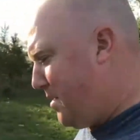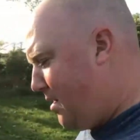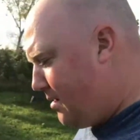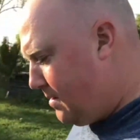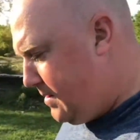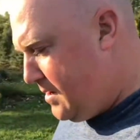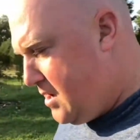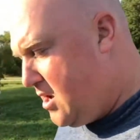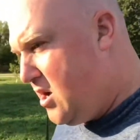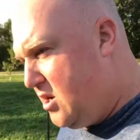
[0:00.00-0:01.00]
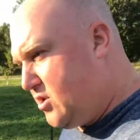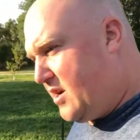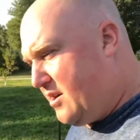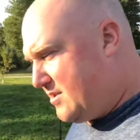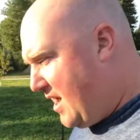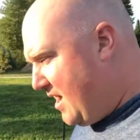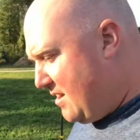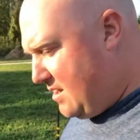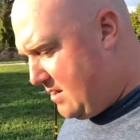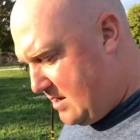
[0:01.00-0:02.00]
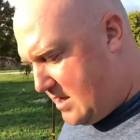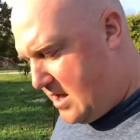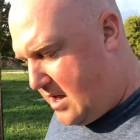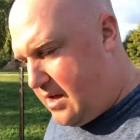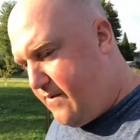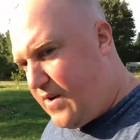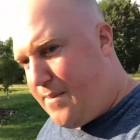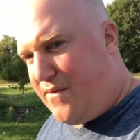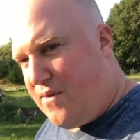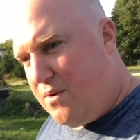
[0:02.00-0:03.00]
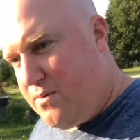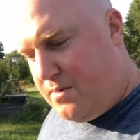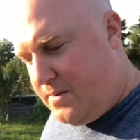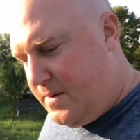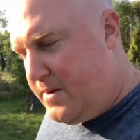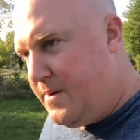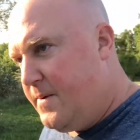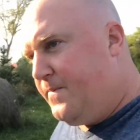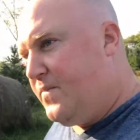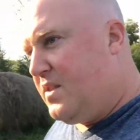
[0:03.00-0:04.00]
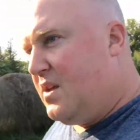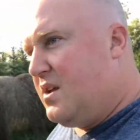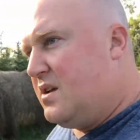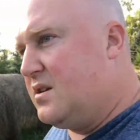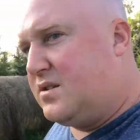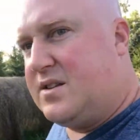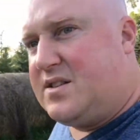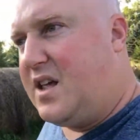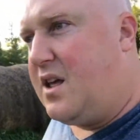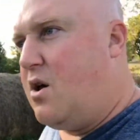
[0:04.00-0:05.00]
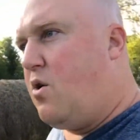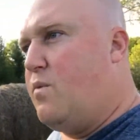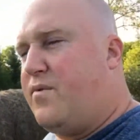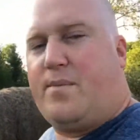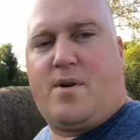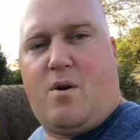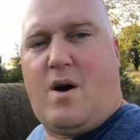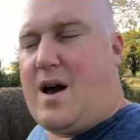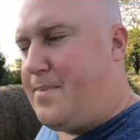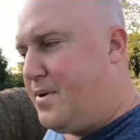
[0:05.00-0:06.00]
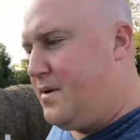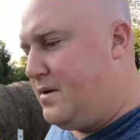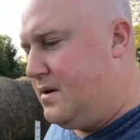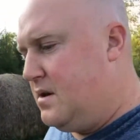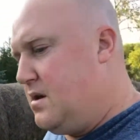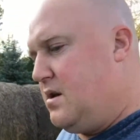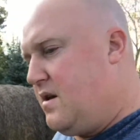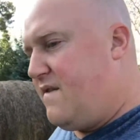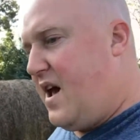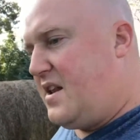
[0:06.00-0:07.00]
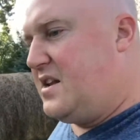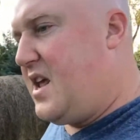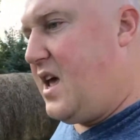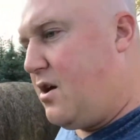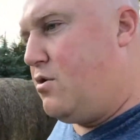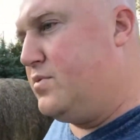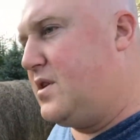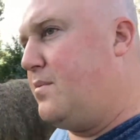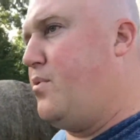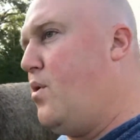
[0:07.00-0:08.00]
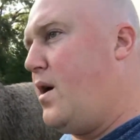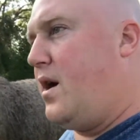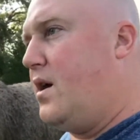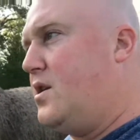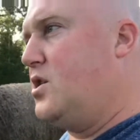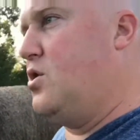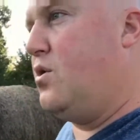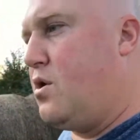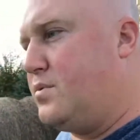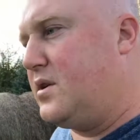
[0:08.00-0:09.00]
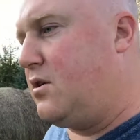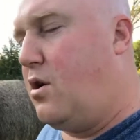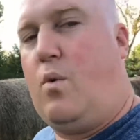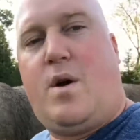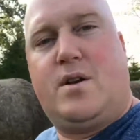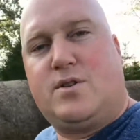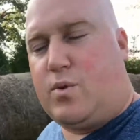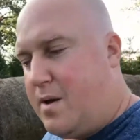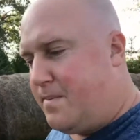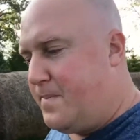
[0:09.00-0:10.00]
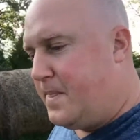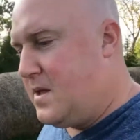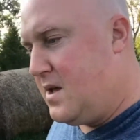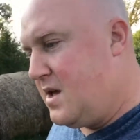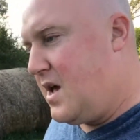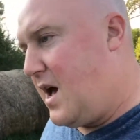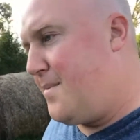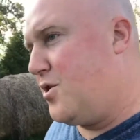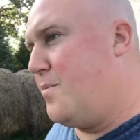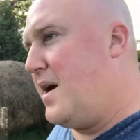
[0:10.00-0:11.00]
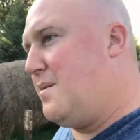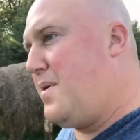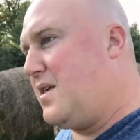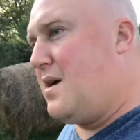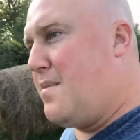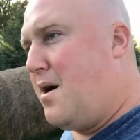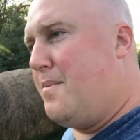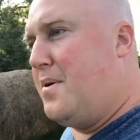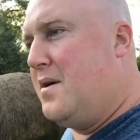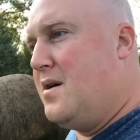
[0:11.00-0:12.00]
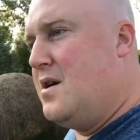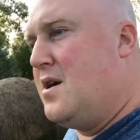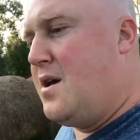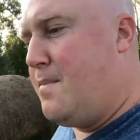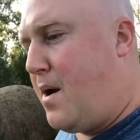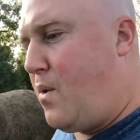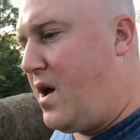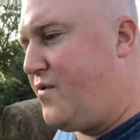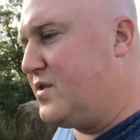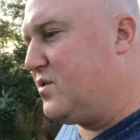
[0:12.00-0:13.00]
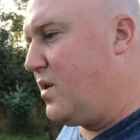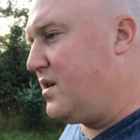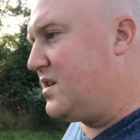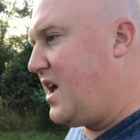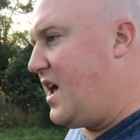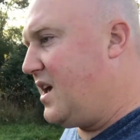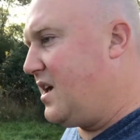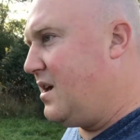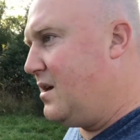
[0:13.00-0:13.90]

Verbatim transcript: to be. So like I was saying, uh, I forgot my phone. Since getting home from co-op, had to take Homestead Boy 2 and Homestead Girl 1 to swim. I'm going to go back and pick them up. My wife is going to take